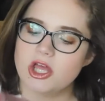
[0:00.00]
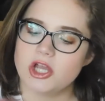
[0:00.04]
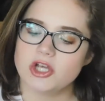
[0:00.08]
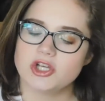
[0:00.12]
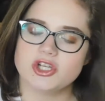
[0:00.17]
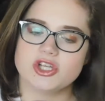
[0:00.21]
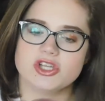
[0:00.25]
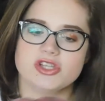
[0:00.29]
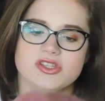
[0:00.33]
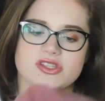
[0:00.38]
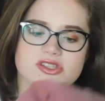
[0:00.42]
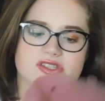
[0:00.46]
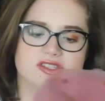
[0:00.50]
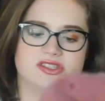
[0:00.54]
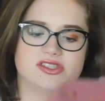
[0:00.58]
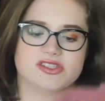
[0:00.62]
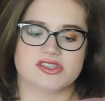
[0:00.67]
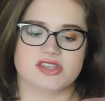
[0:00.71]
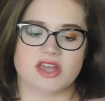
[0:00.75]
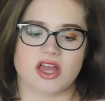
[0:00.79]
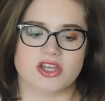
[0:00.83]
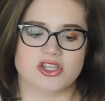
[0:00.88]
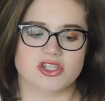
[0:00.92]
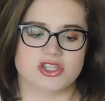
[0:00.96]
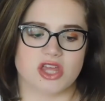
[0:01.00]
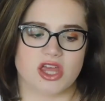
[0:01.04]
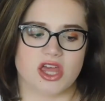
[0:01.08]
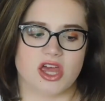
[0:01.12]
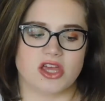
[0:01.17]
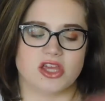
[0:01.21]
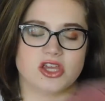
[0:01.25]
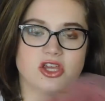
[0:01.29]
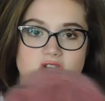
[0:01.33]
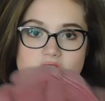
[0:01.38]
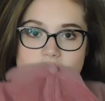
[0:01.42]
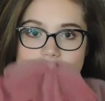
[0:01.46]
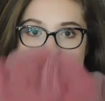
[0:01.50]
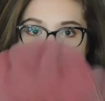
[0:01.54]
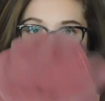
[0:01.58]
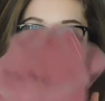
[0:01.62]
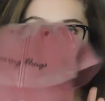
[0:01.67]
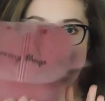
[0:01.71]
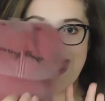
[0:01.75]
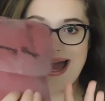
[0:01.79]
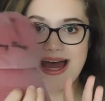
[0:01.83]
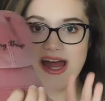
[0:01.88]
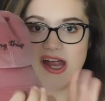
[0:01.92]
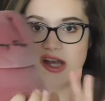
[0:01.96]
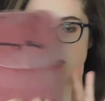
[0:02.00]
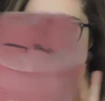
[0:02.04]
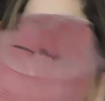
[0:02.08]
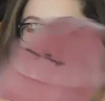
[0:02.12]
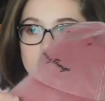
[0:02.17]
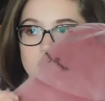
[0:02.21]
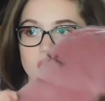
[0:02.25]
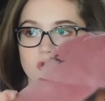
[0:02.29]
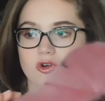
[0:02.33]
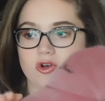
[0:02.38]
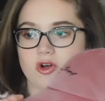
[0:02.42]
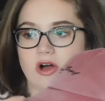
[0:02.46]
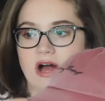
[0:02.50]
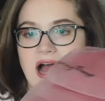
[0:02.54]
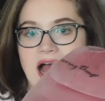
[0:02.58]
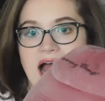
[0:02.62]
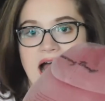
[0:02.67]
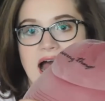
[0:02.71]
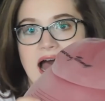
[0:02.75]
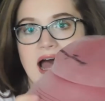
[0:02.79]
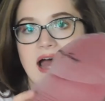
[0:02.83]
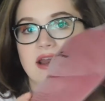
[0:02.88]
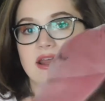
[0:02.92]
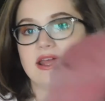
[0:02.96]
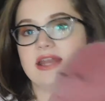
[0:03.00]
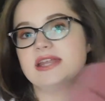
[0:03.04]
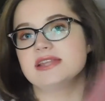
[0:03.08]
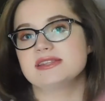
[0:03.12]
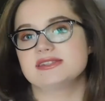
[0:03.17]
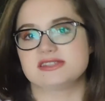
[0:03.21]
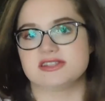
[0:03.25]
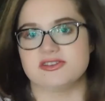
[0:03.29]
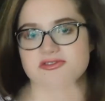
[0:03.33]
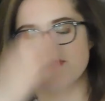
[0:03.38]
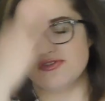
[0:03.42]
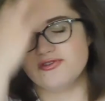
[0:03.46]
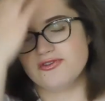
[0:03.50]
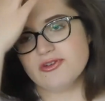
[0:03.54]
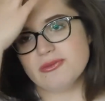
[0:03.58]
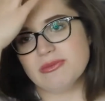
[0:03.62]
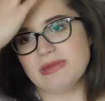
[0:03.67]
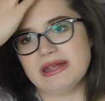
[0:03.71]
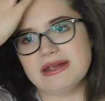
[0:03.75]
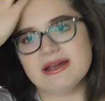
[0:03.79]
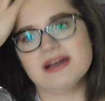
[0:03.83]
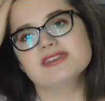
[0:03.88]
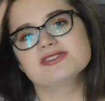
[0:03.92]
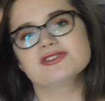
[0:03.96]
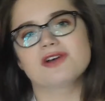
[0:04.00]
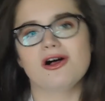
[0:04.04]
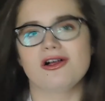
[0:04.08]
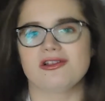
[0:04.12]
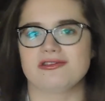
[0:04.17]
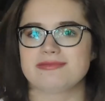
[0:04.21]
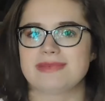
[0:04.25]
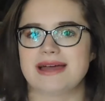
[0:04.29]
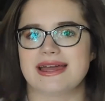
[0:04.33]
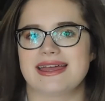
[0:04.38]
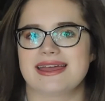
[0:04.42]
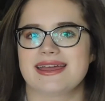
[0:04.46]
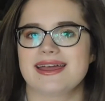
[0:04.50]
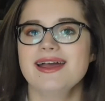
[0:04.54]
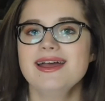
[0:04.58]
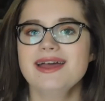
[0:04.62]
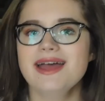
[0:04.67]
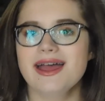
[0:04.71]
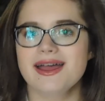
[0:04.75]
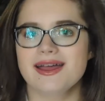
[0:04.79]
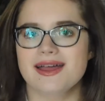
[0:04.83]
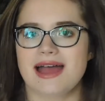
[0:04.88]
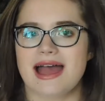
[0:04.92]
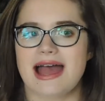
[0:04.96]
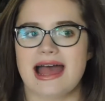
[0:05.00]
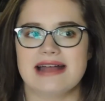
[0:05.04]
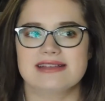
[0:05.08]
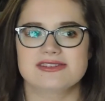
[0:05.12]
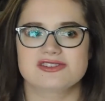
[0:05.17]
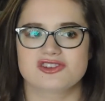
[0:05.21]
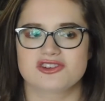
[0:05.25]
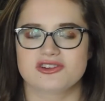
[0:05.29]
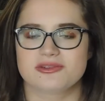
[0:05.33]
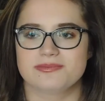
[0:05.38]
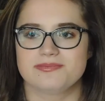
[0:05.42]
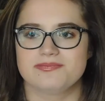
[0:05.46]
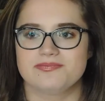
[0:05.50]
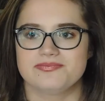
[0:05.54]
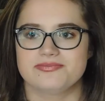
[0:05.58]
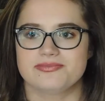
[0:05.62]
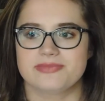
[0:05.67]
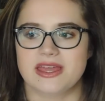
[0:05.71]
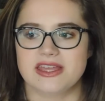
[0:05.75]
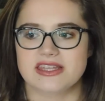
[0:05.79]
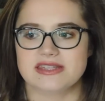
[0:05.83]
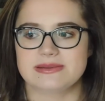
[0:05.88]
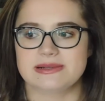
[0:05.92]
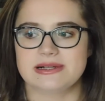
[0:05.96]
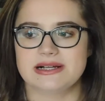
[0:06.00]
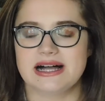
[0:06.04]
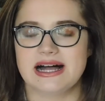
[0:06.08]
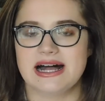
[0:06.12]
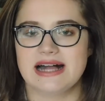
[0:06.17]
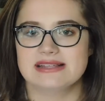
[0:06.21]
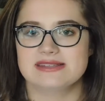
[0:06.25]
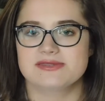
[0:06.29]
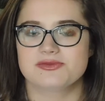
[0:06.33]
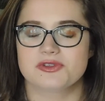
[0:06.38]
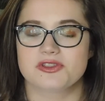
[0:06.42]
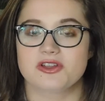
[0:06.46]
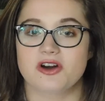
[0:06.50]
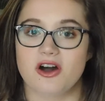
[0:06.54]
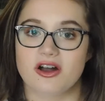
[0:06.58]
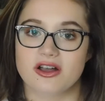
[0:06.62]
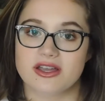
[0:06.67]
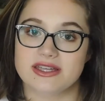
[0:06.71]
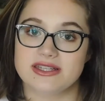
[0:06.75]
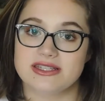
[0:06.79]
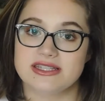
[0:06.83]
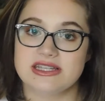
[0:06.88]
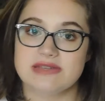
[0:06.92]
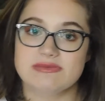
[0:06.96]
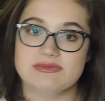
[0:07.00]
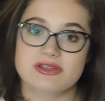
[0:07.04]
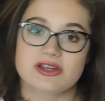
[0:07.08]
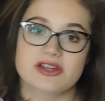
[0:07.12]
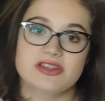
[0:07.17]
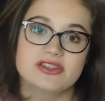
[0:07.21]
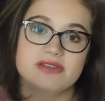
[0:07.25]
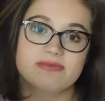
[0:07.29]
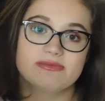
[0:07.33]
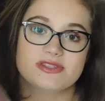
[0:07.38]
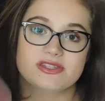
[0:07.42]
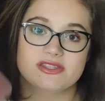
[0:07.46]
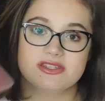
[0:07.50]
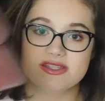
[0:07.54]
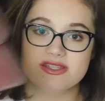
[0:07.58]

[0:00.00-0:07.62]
Just such like a cute casual hat, and it's different for me because all of my hats are baseball hats with hockey teams on them, so